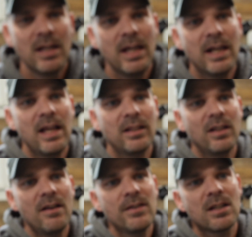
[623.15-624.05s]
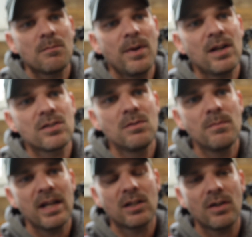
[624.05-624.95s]
and I love it compared to
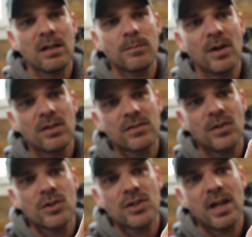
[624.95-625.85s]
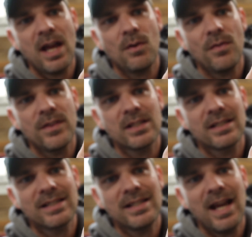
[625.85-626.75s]
my Crank Brothers version, how this
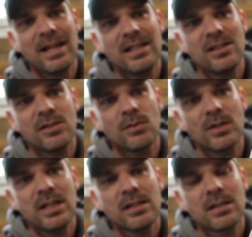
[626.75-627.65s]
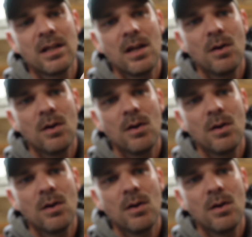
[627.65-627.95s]
is 90 degrees.